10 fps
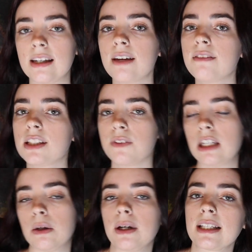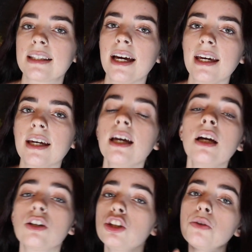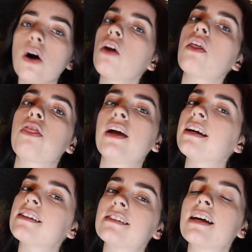Give this video a like, do all the things.